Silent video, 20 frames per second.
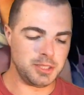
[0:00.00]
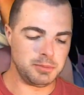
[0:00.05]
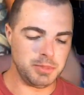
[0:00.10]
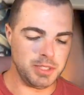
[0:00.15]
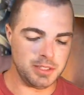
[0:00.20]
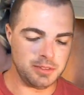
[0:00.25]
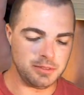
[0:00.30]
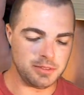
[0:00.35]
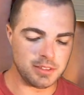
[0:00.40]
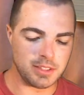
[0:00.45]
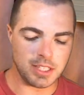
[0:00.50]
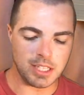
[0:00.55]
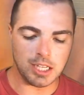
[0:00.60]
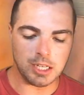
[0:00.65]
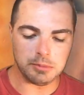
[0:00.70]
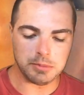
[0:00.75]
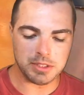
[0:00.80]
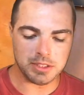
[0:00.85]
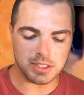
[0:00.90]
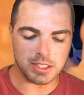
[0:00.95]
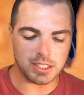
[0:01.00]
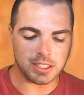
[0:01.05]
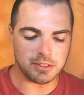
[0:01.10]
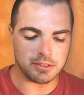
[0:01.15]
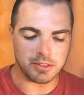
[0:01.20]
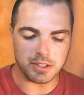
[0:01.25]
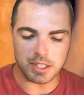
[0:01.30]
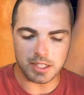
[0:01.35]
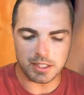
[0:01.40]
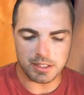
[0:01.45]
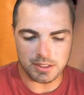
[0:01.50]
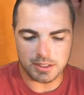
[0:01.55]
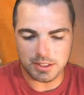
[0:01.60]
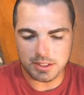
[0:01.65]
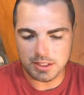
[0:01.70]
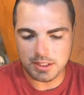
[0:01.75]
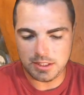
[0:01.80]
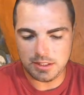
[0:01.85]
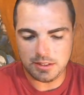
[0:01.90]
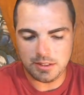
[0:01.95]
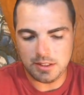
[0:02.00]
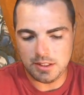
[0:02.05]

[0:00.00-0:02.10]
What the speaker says: but commons and rares